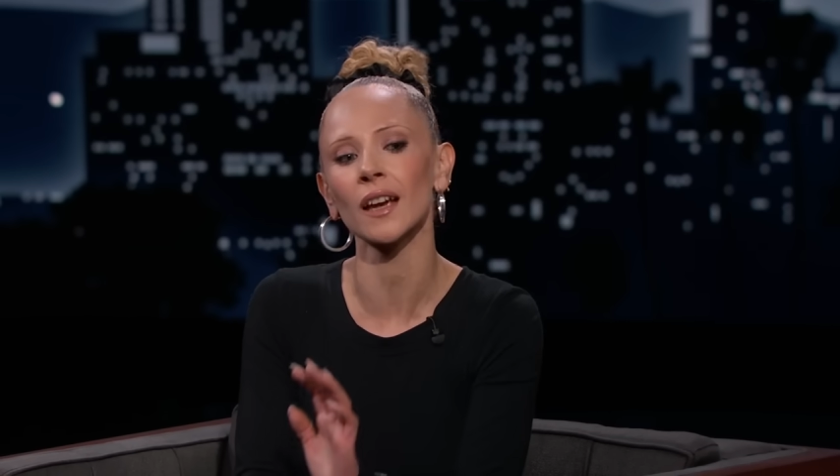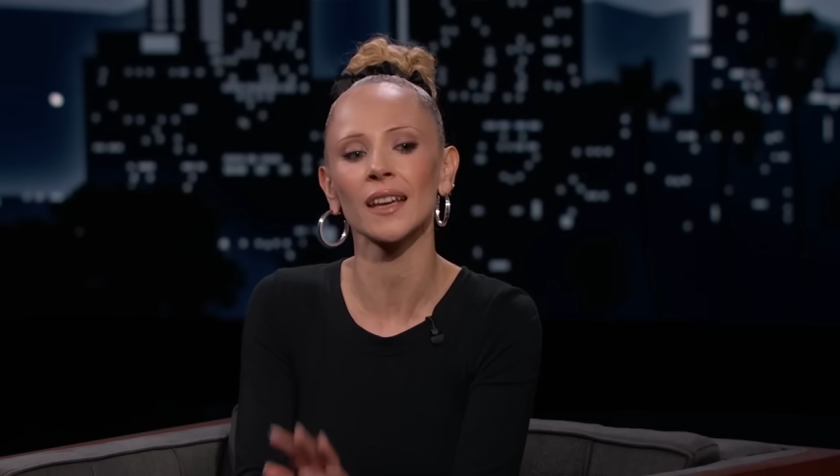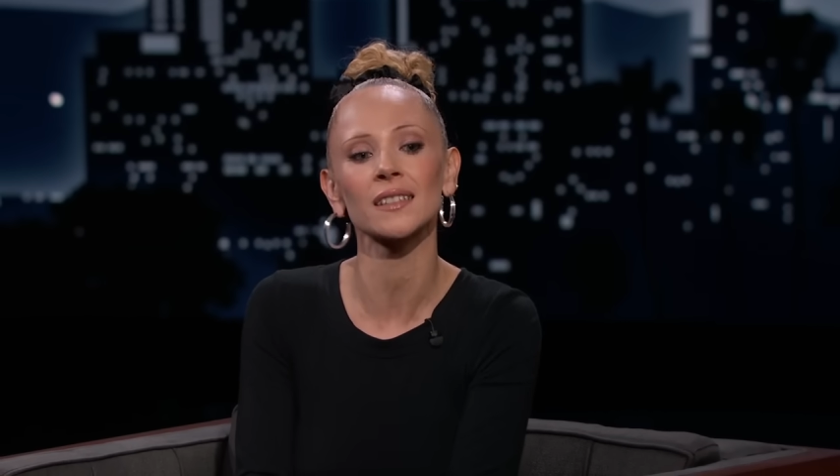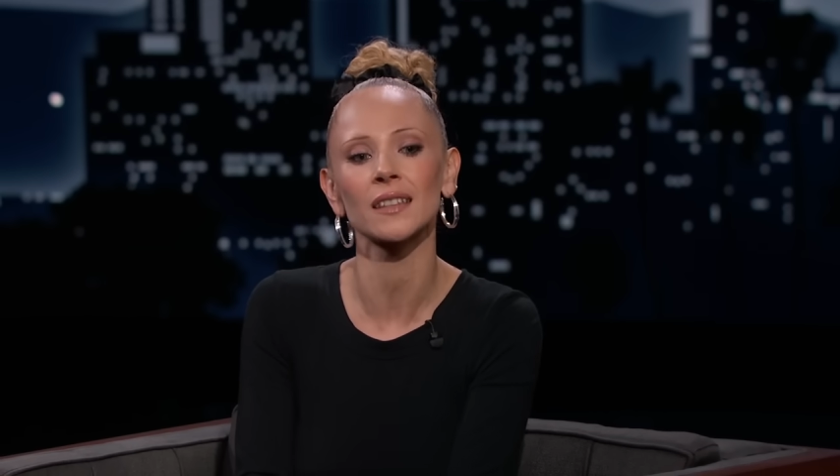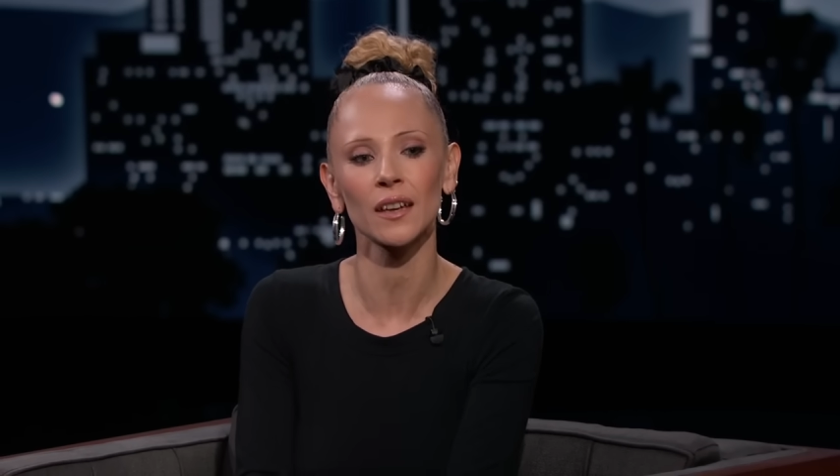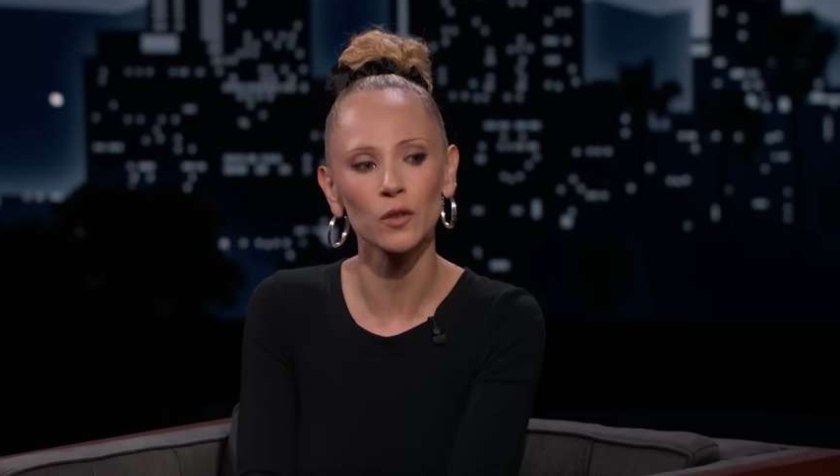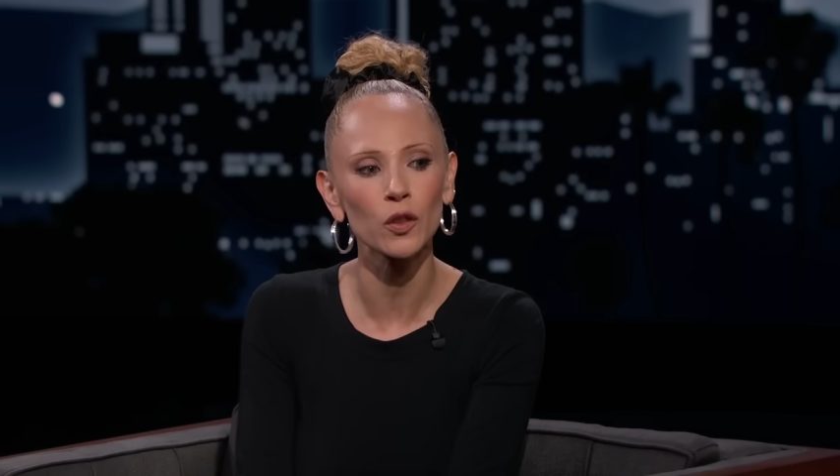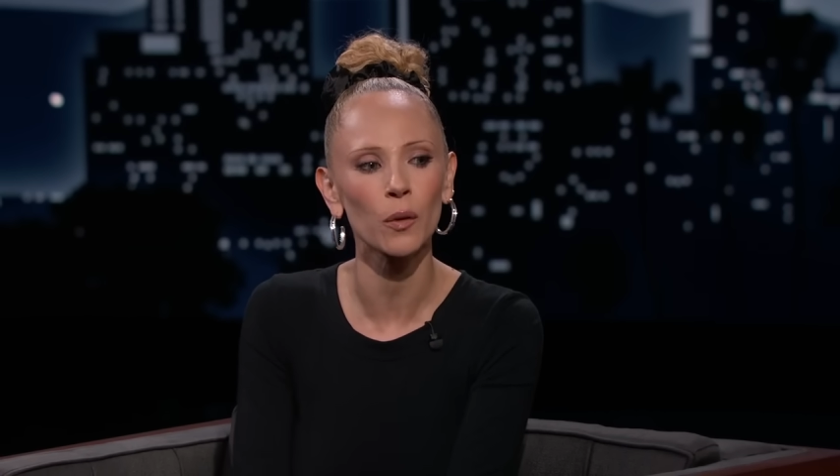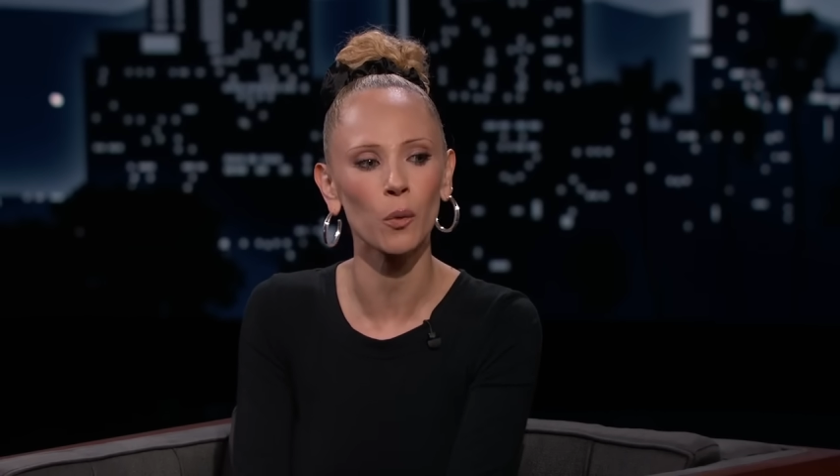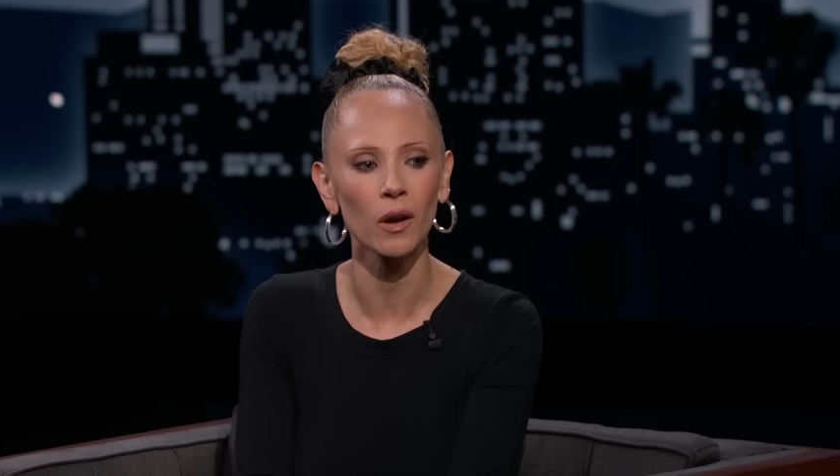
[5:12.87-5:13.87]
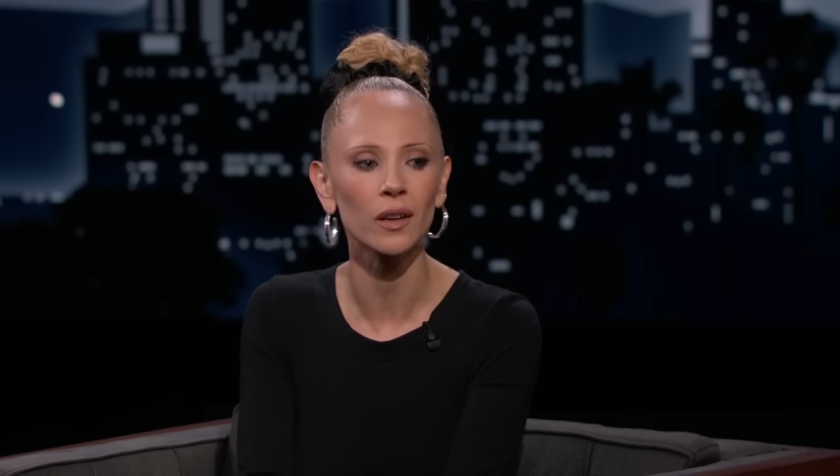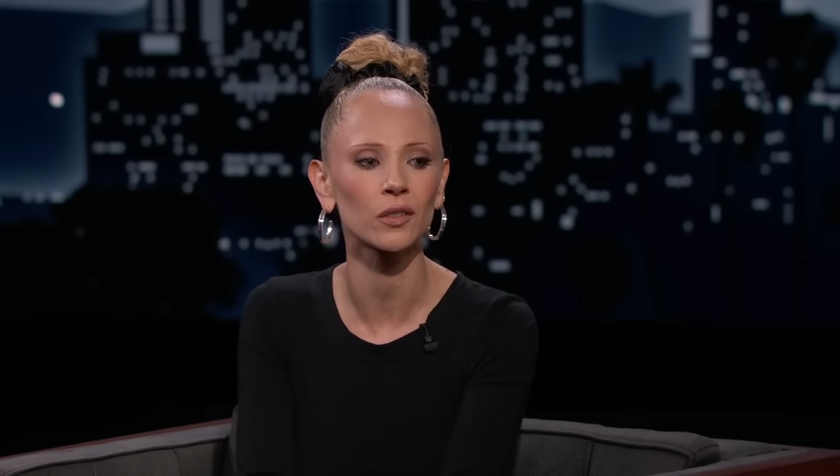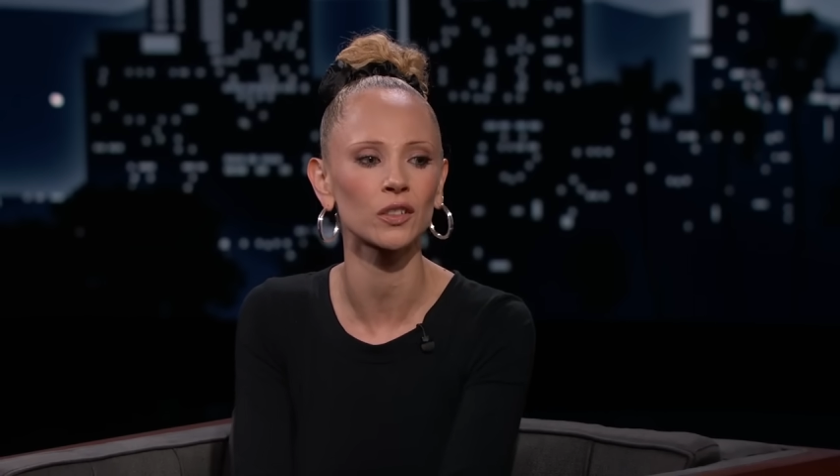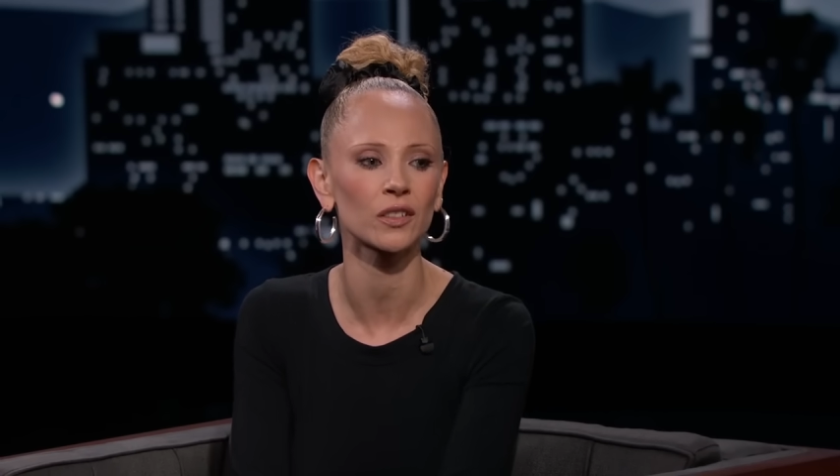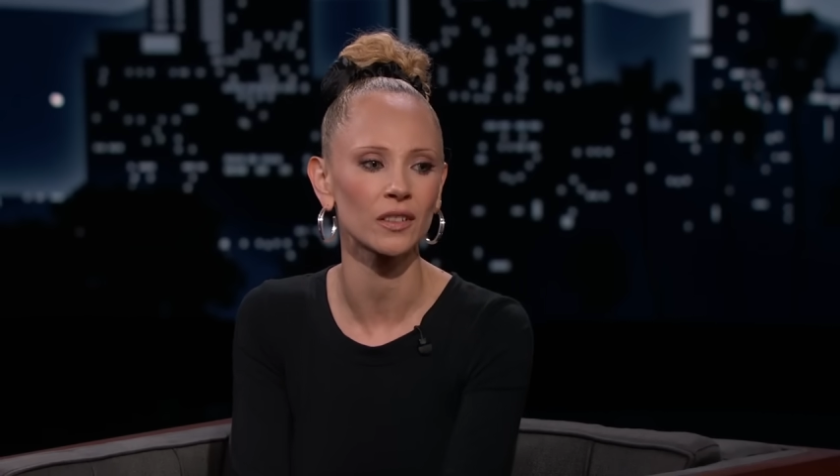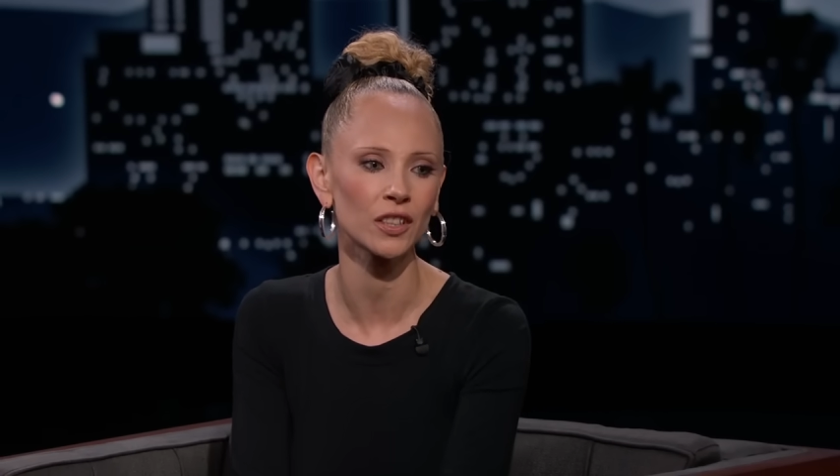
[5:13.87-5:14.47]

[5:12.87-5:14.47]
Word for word: guys that that work on